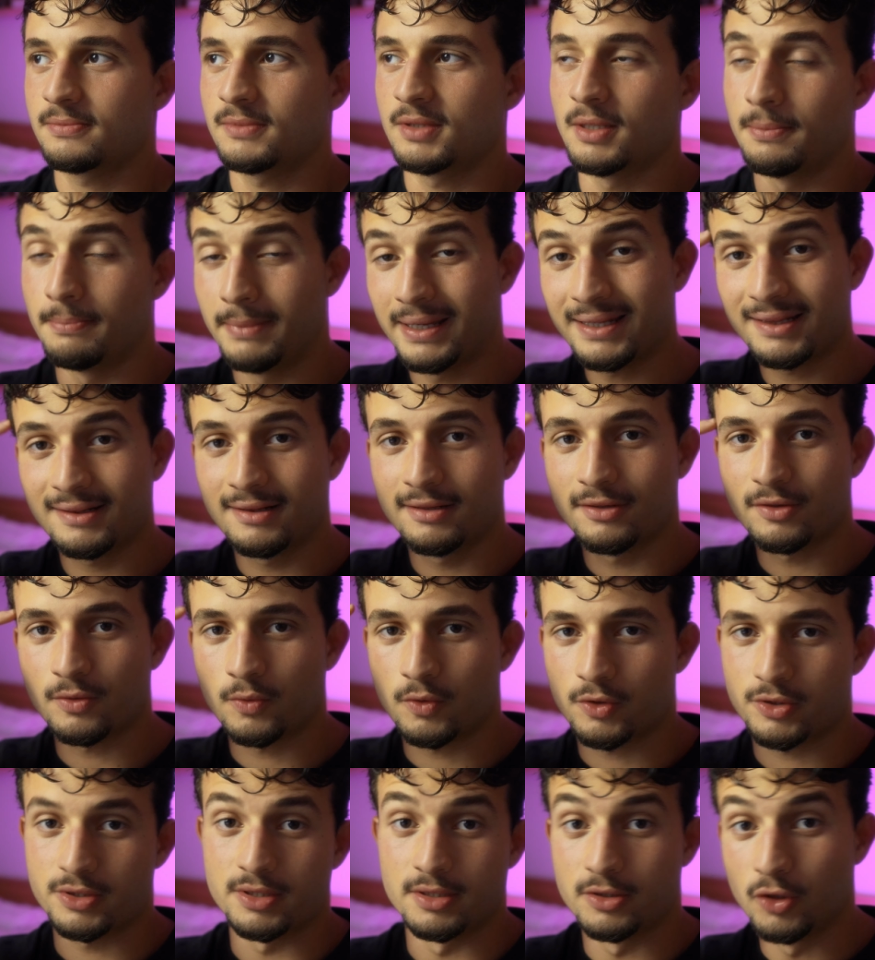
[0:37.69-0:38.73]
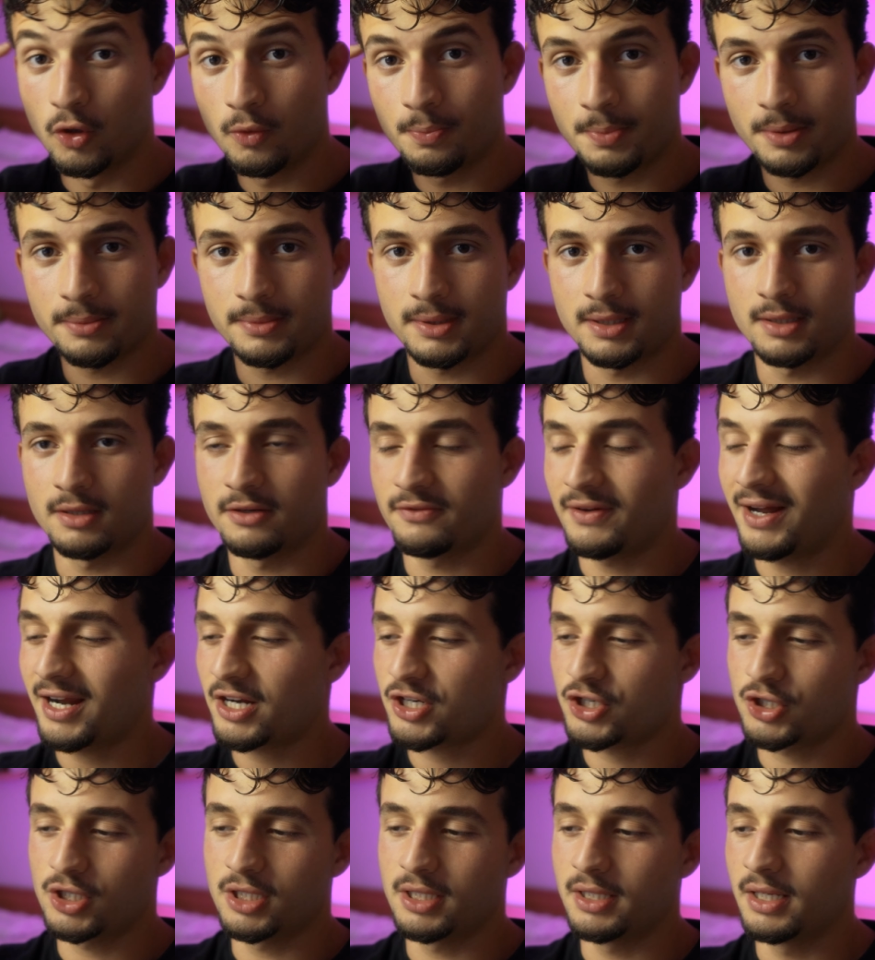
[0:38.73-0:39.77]
the mental rewards, the dopamine of
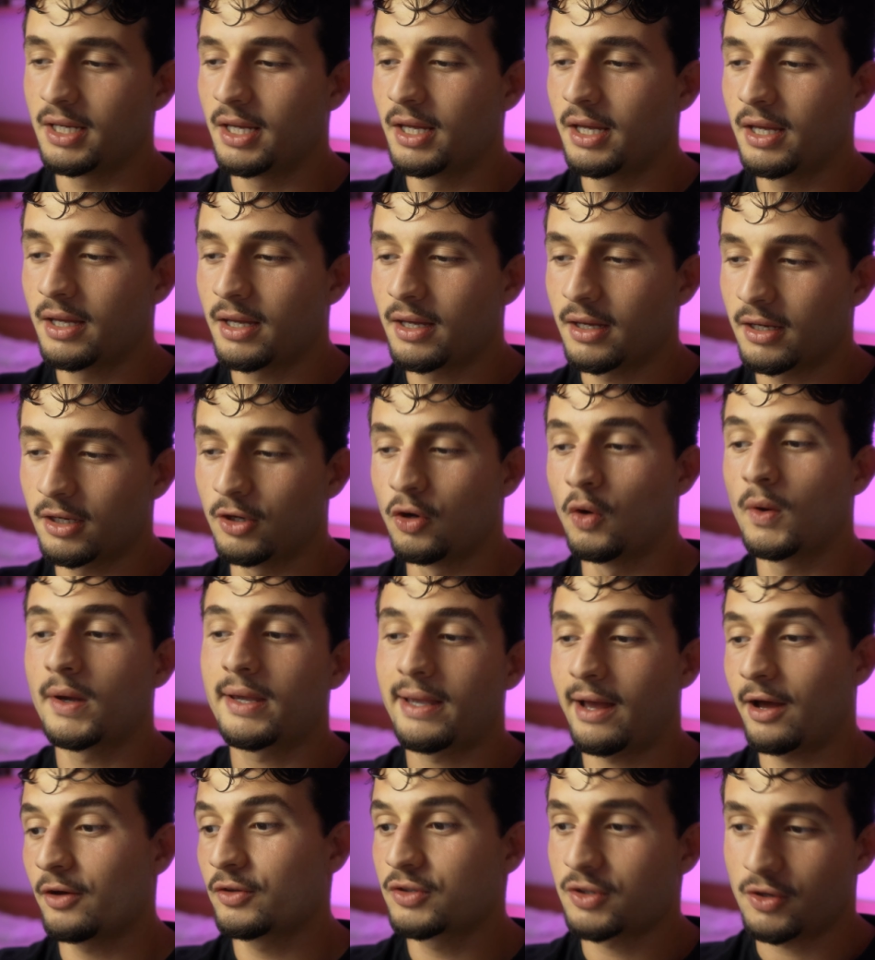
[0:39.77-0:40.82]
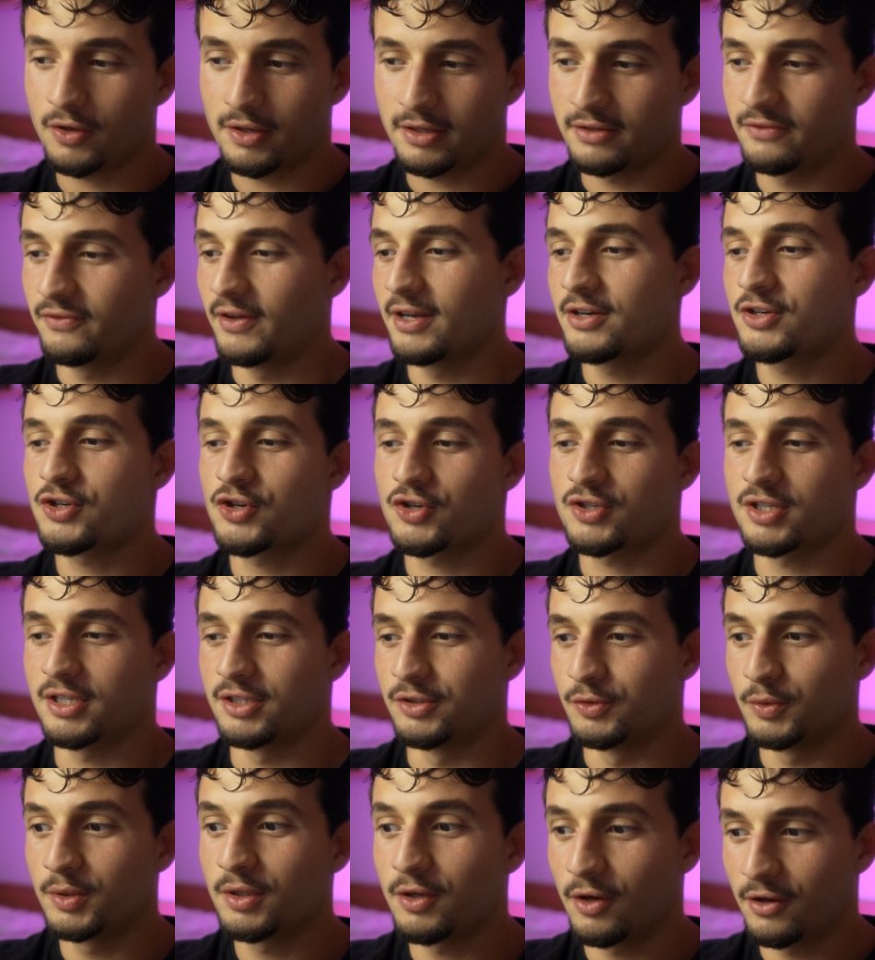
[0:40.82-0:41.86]
actually going out on adventures and
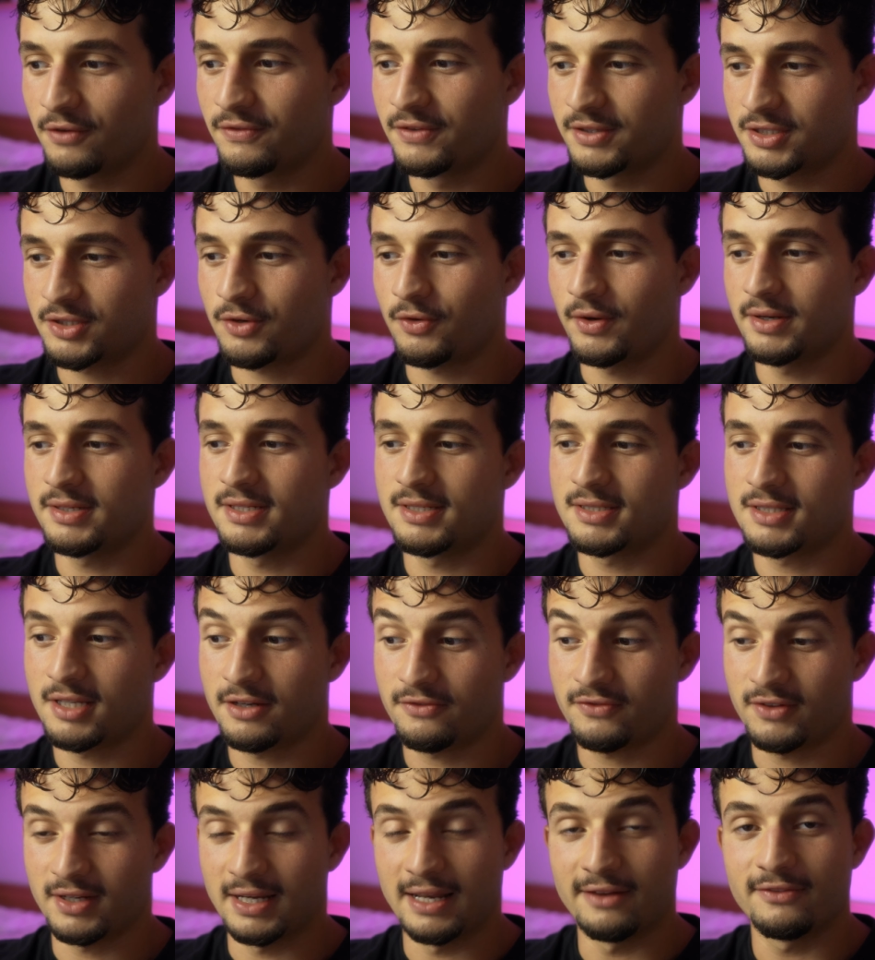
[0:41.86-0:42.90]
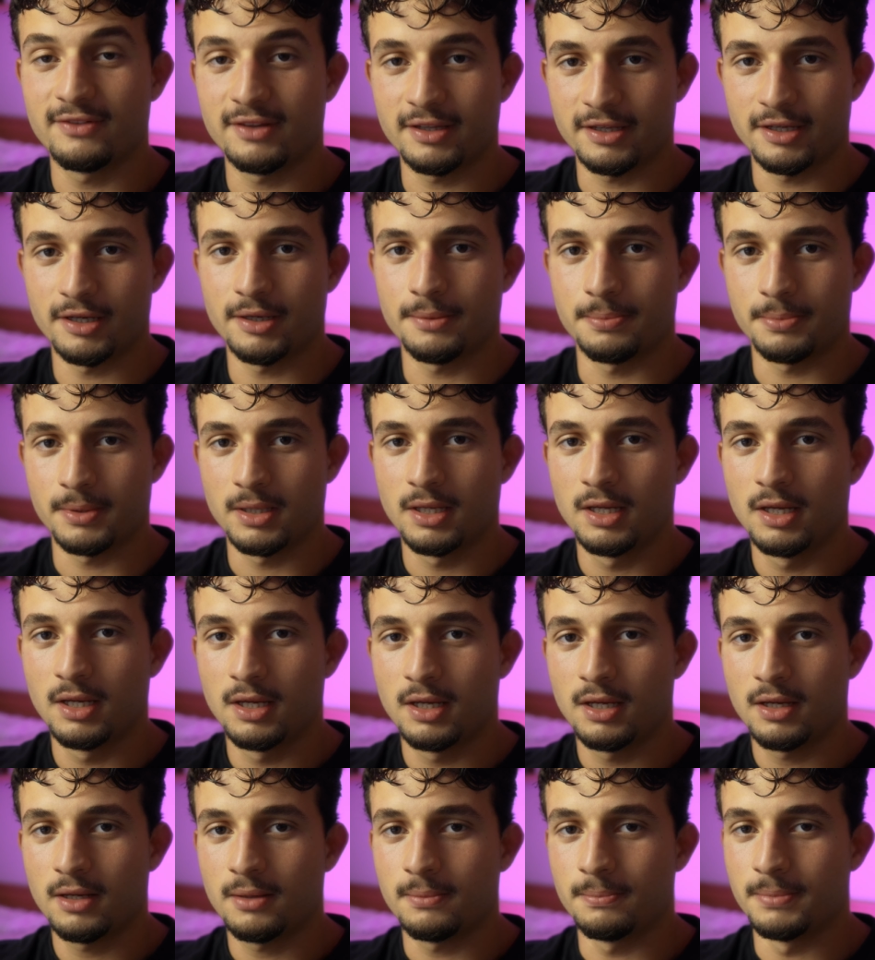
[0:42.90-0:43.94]
doing all this crazy stuff and leveling up,
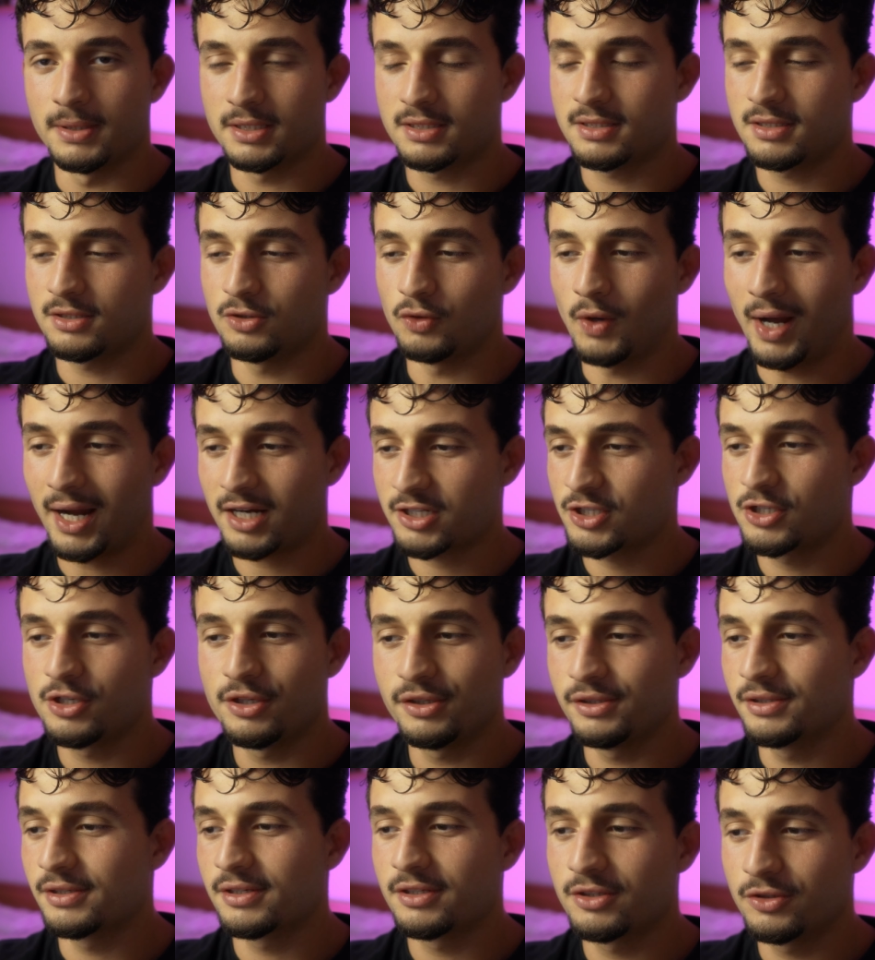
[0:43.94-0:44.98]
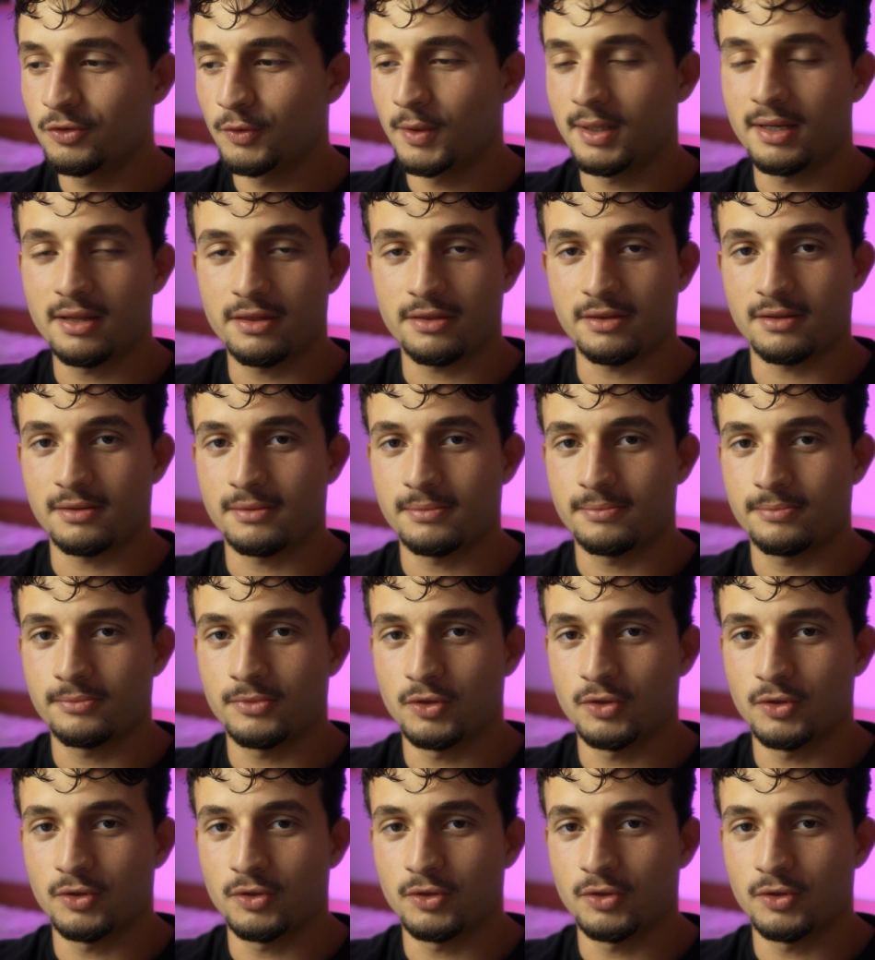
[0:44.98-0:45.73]
but you actually didn't do anything.